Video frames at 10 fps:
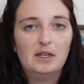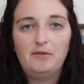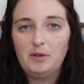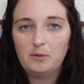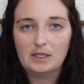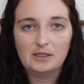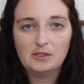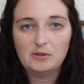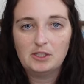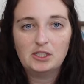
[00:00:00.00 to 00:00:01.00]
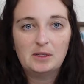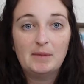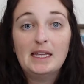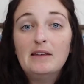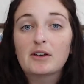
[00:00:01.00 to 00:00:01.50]
If you want to switch
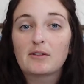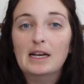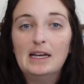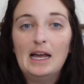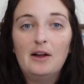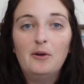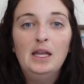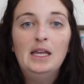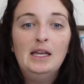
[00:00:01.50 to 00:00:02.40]
something even right now,